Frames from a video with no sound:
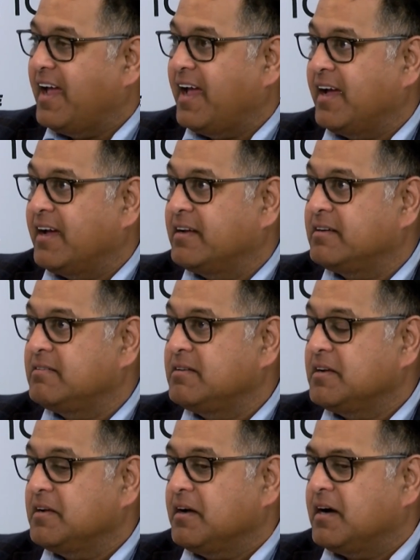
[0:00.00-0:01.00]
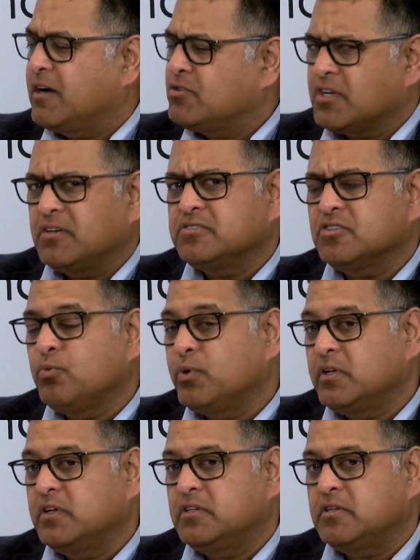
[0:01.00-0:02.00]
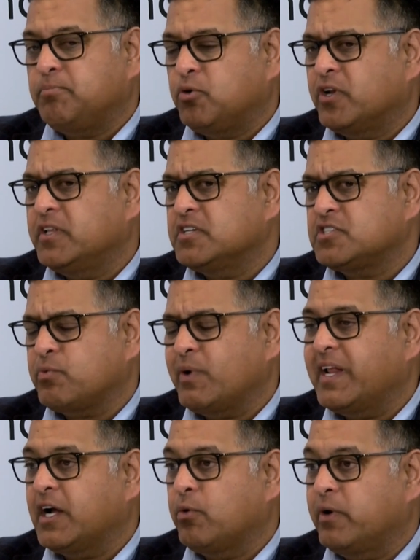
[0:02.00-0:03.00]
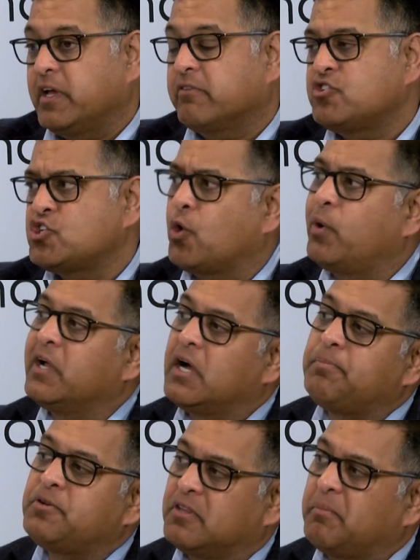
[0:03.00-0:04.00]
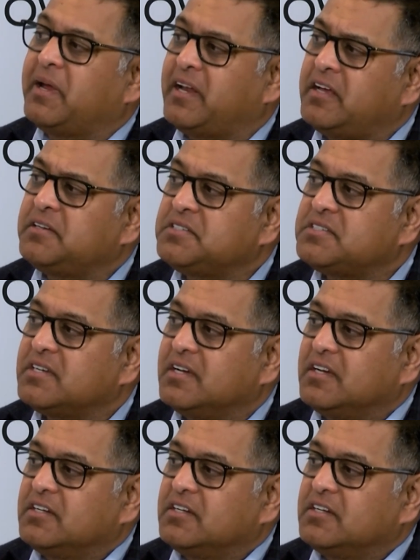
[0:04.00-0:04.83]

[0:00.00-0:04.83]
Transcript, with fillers: And I was also willing to put in the sweat equity of showing up to the meetings